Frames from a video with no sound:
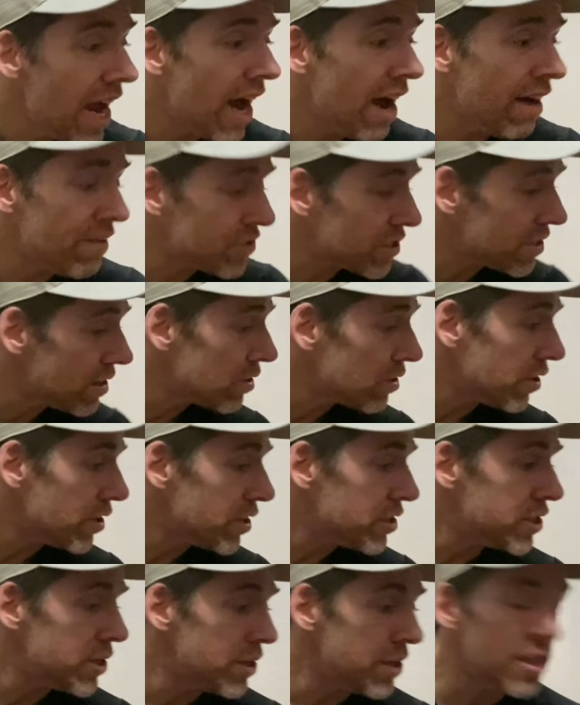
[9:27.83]
I've still got to
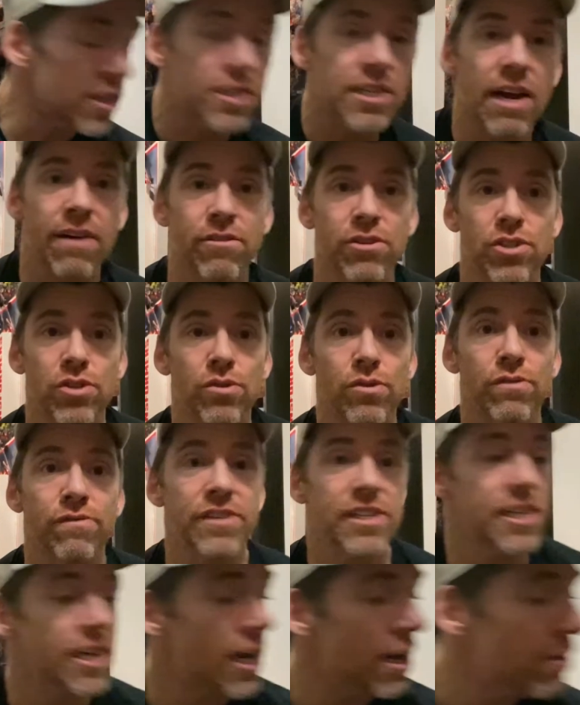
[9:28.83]
do the pterosaur
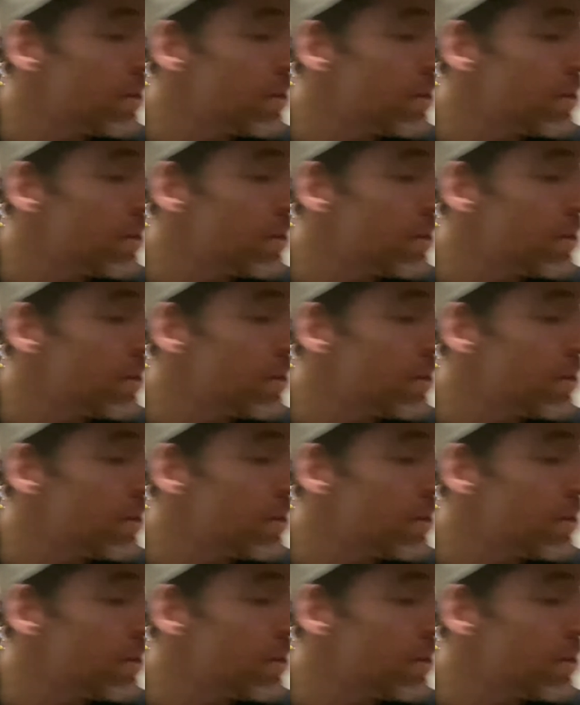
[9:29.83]
video